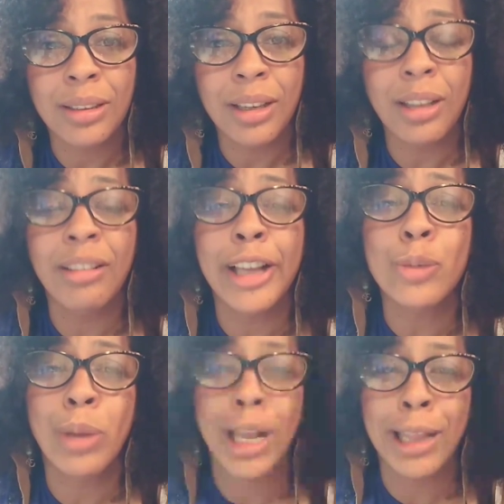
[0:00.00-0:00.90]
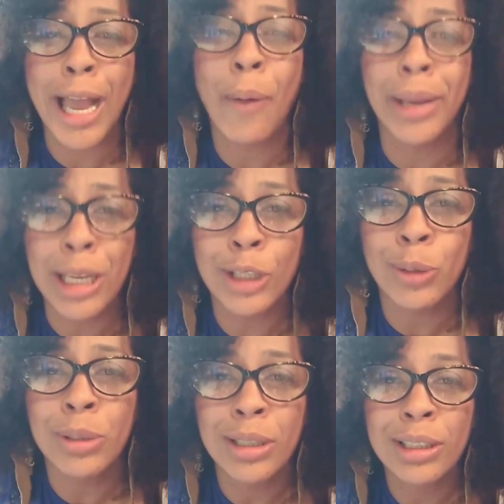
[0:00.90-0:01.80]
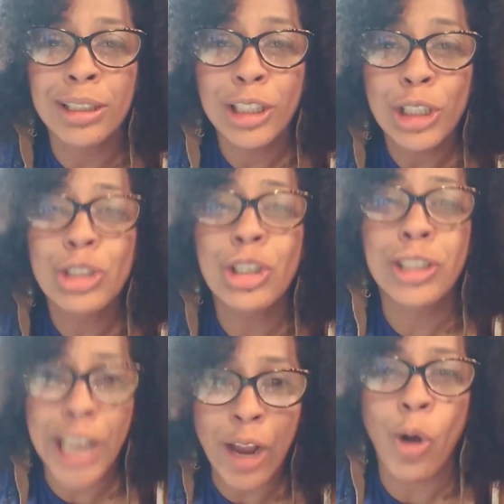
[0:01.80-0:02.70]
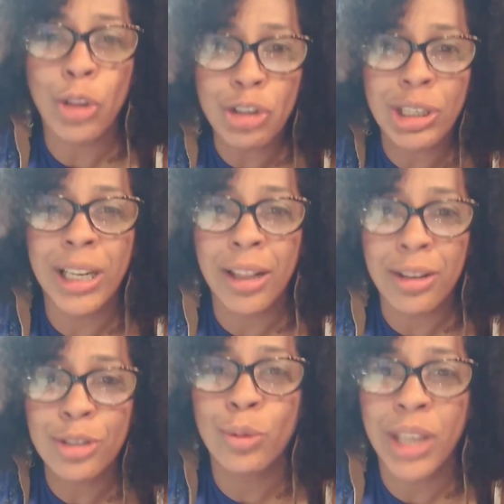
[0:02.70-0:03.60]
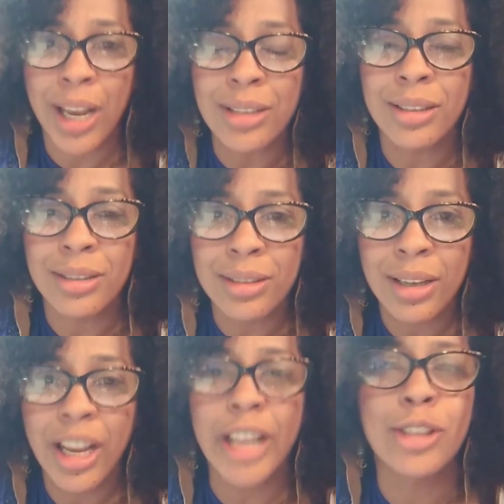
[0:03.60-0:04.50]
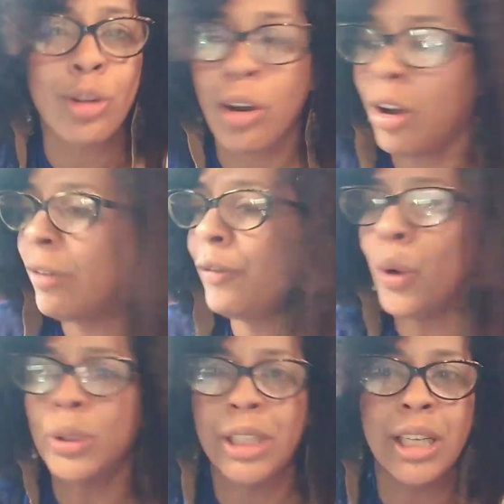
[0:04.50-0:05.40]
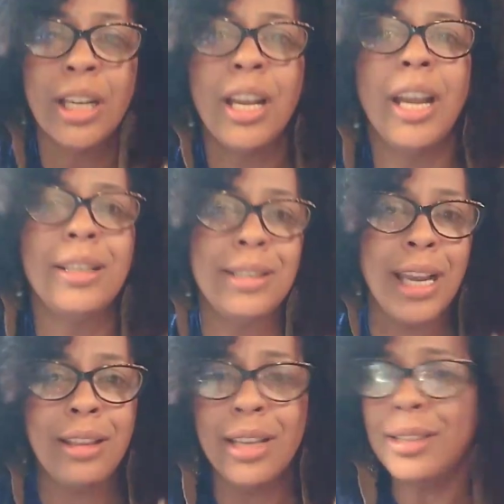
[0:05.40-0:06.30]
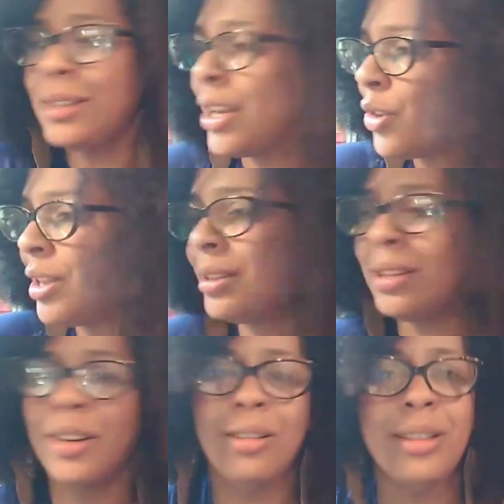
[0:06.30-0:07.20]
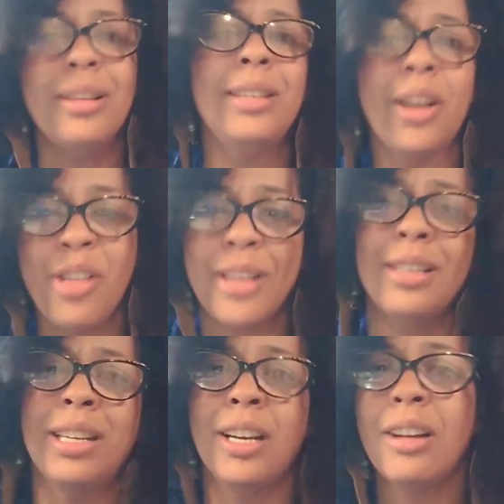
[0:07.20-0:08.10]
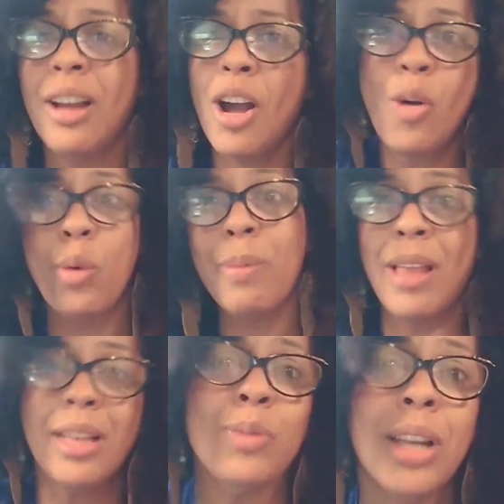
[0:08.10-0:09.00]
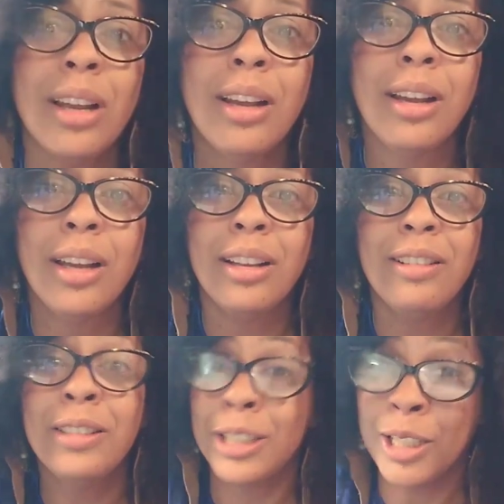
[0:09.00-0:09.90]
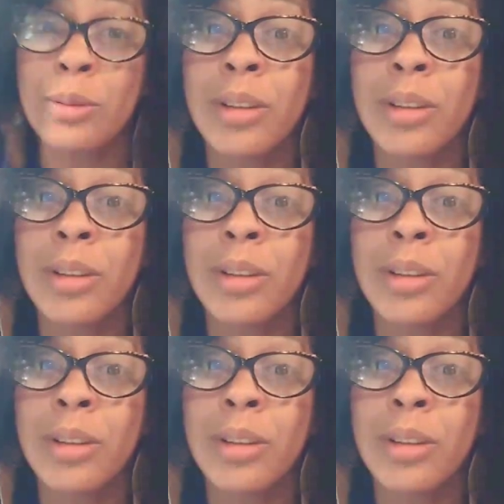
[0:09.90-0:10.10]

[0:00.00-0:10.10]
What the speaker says: Unless we allow ego to take all the shit out of the suitcases and start unfolding it and saying, this is here, this is here, this is here, this is here. Oh, what about this one? Is this...